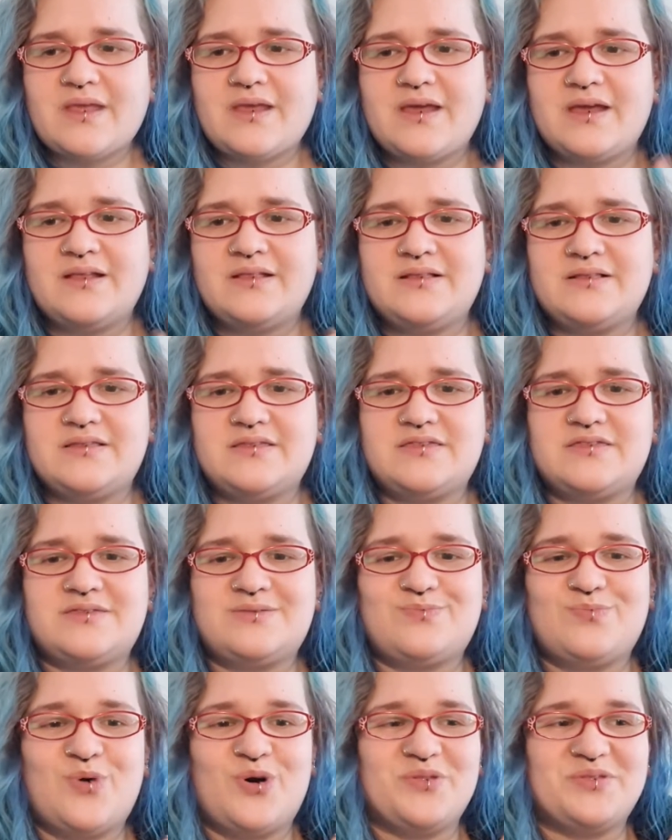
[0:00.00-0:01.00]
And
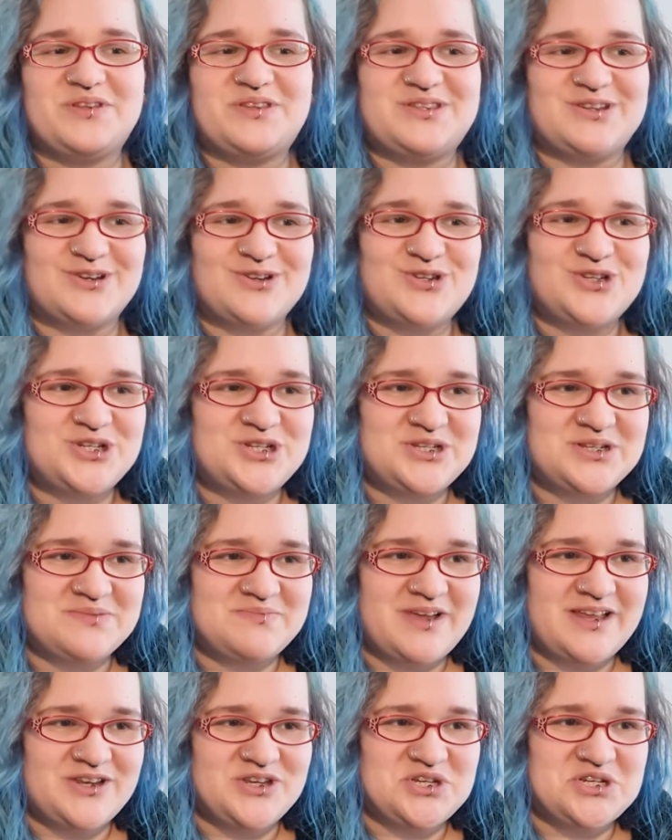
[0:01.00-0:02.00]
what the dungeon
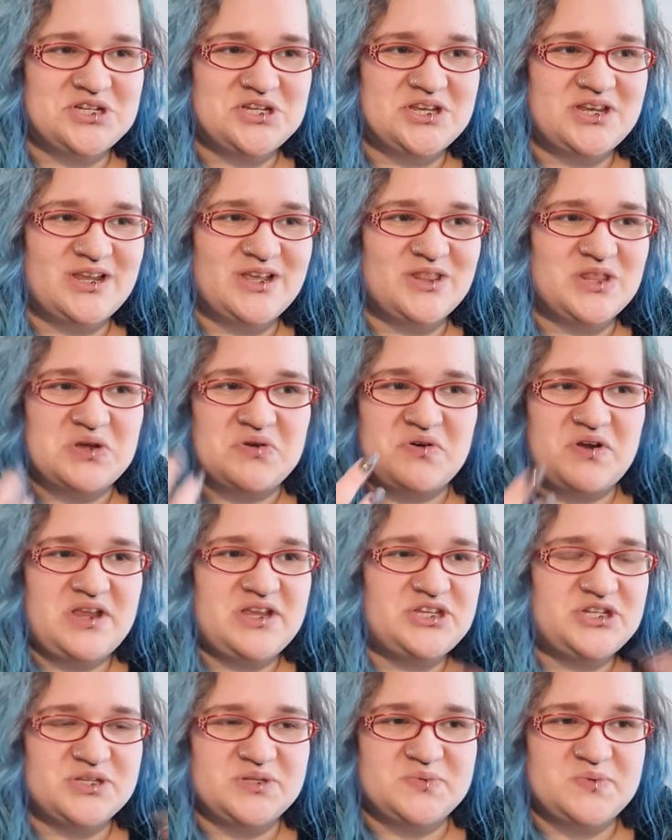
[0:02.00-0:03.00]
dimension and the
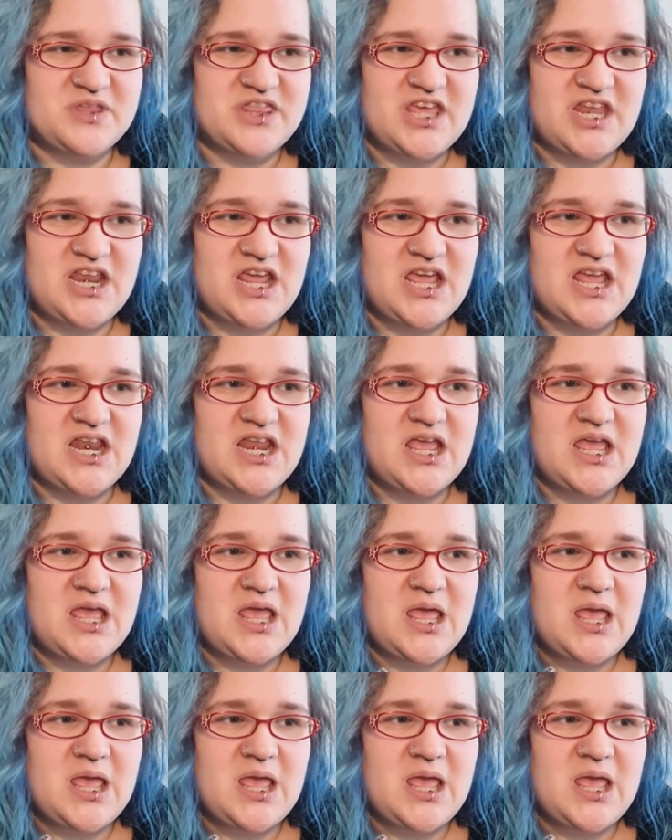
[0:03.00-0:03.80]
creatures within it